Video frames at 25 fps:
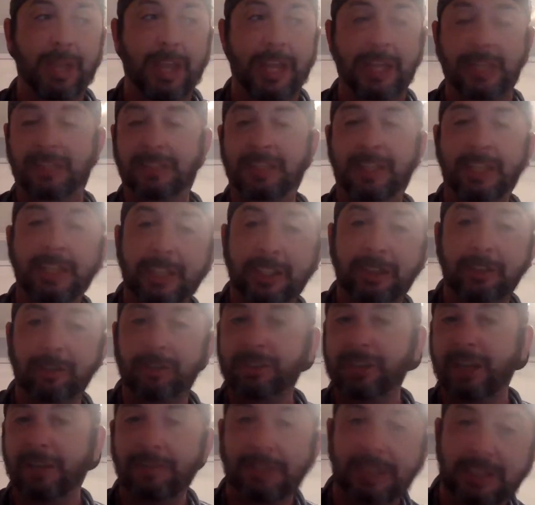18 or
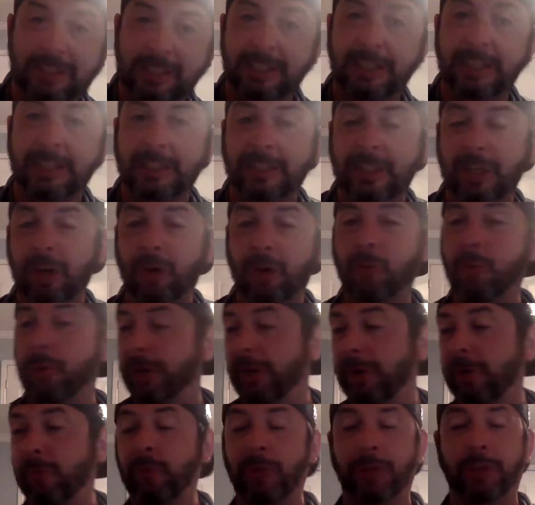17, where
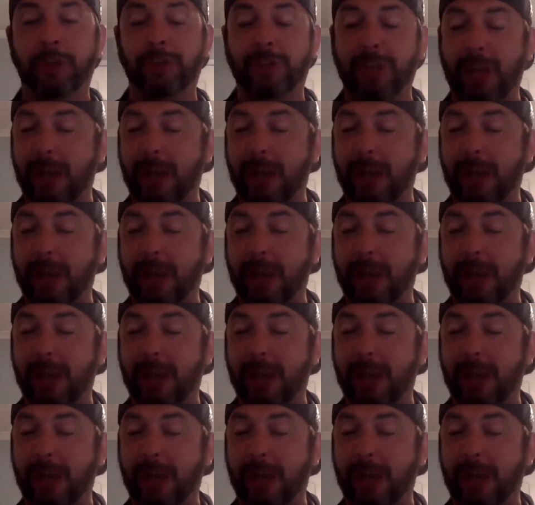you're